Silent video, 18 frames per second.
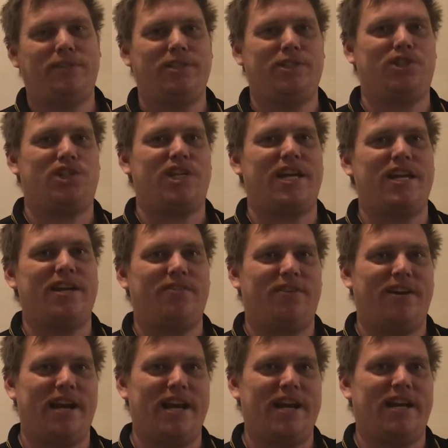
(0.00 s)
able to
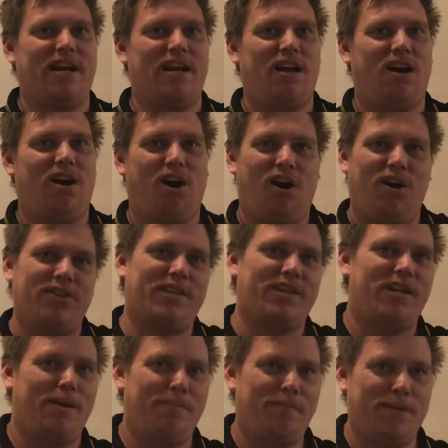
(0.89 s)
generate all
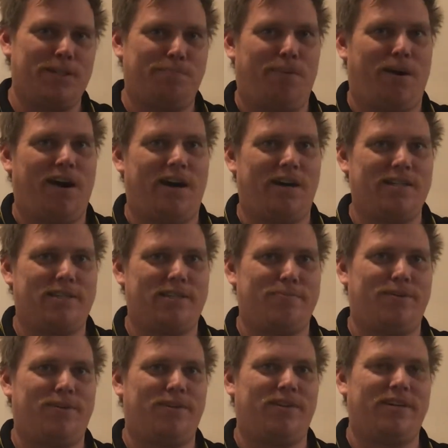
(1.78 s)
the numbers
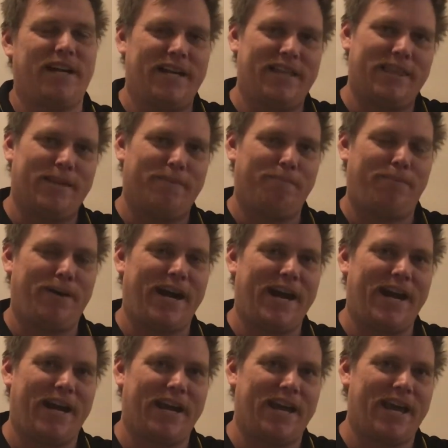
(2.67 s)
possible and then
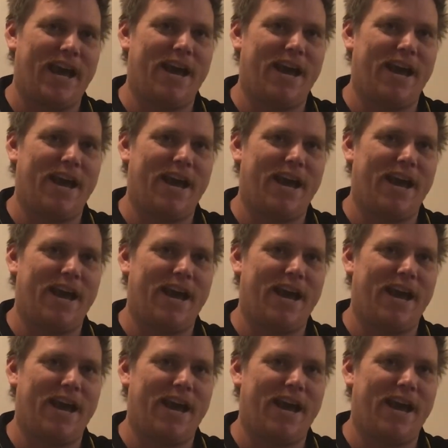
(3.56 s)
buy